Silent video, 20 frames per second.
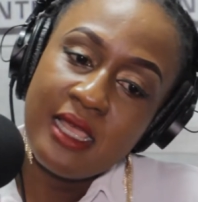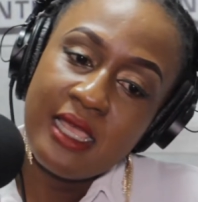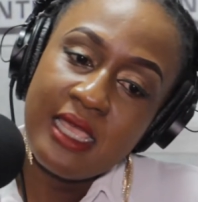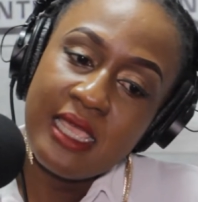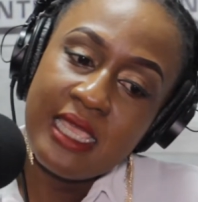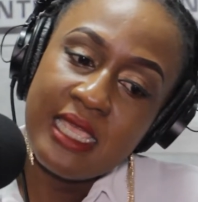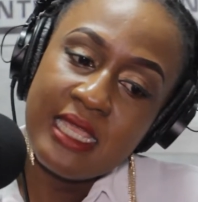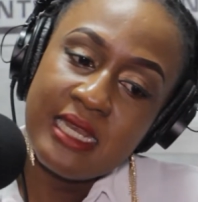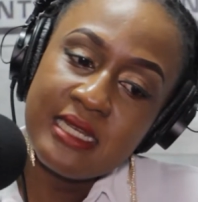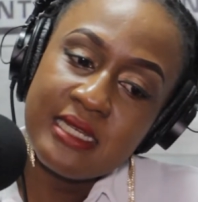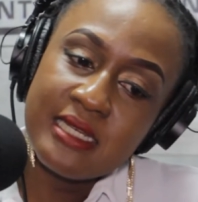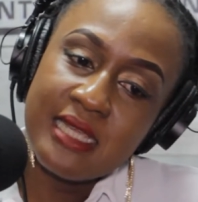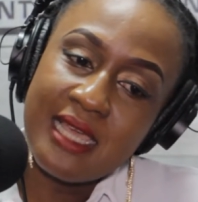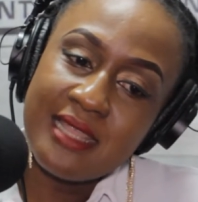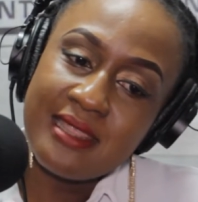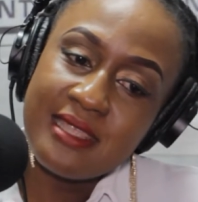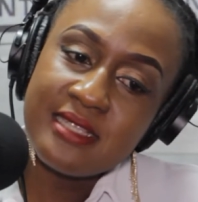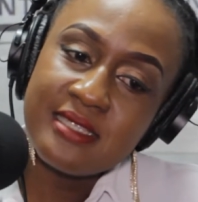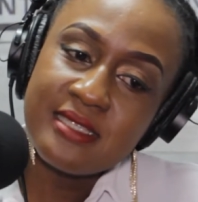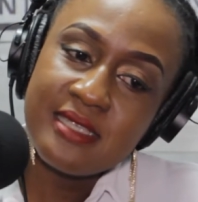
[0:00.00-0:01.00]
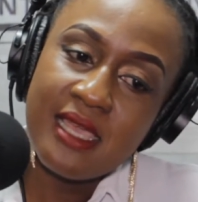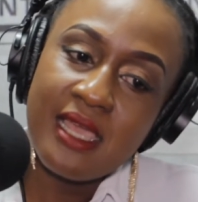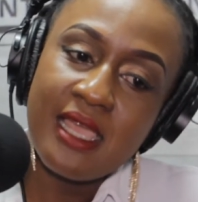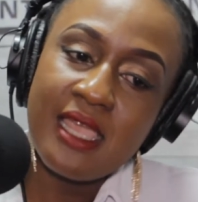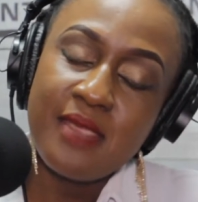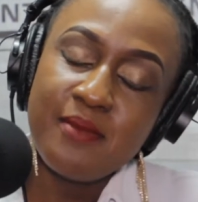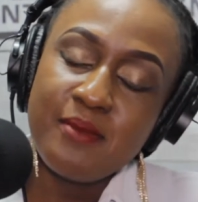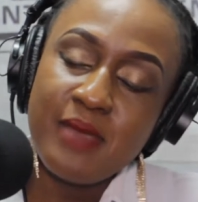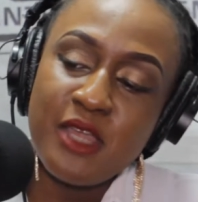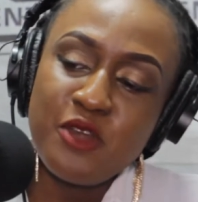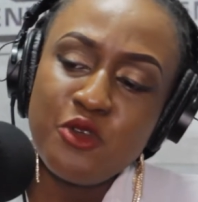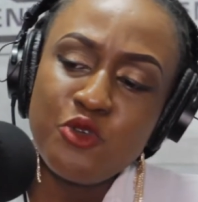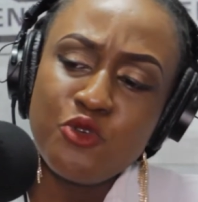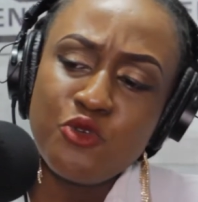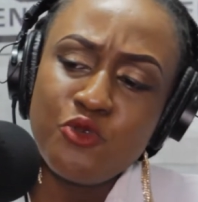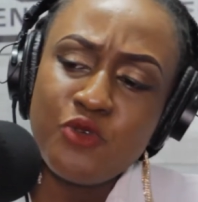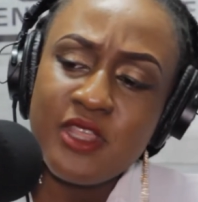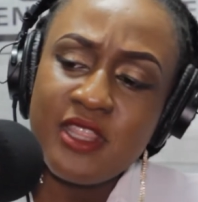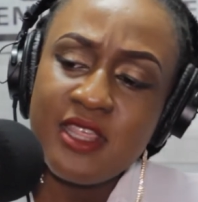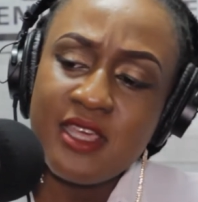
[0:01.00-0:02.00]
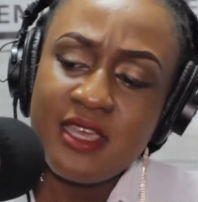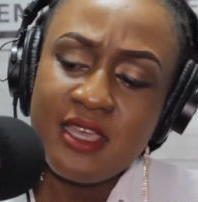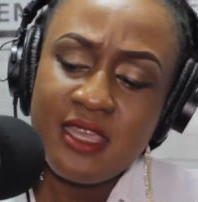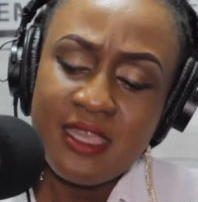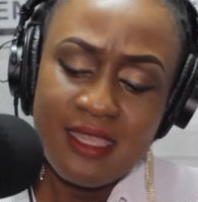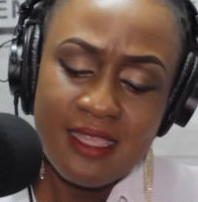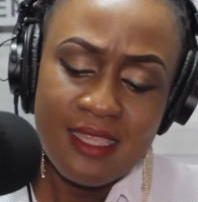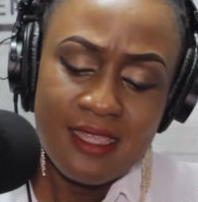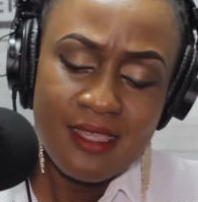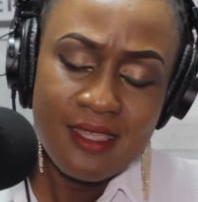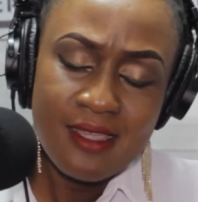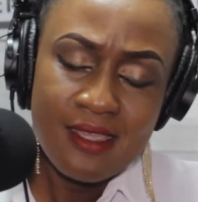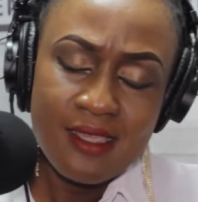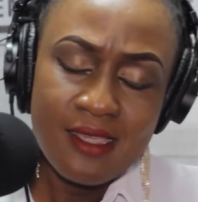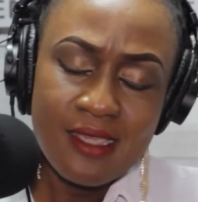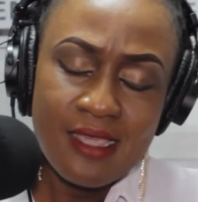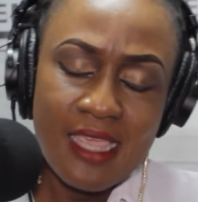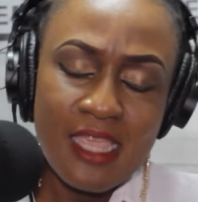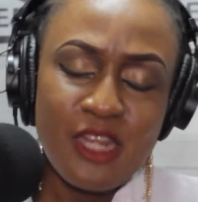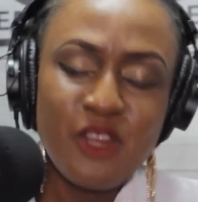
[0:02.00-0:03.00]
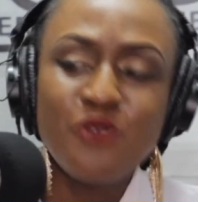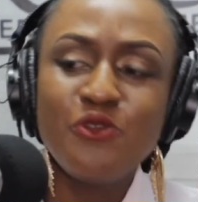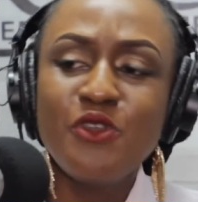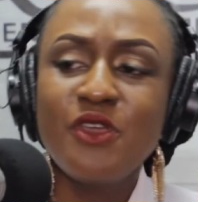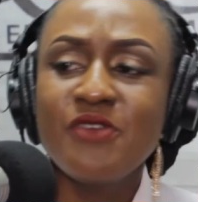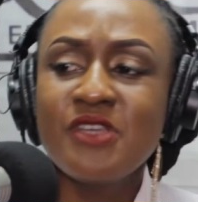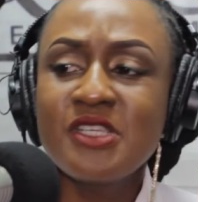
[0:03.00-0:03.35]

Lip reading: And at that time, I don't know whether any of you have